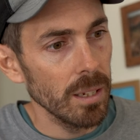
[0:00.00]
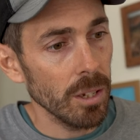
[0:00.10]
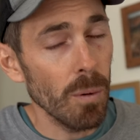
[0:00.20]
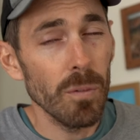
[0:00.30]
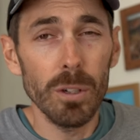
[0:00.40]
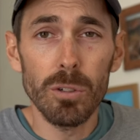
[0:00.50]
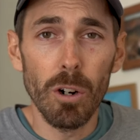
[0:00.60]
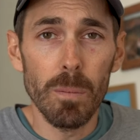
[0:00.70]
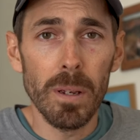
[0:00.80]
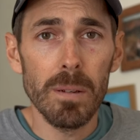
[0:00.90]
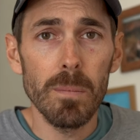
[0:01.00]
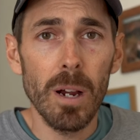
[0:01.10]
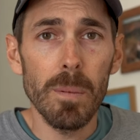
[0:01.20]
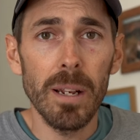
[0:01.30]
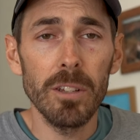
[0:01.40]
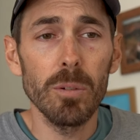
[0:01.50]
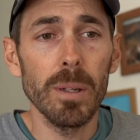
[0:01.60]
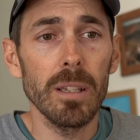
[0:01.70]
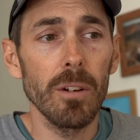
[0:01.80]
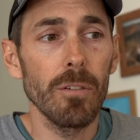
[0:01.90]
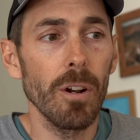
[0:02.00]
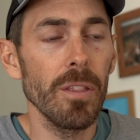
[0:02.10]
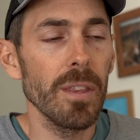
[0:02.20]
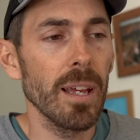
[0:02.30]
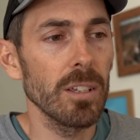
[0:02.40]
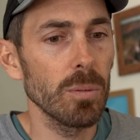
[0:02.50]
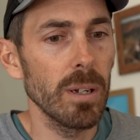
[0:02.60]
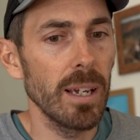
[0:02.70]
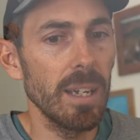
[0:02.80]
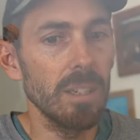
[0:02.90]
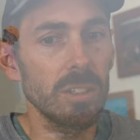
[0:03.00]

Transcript: Confidence roping might be a little bit different. That's where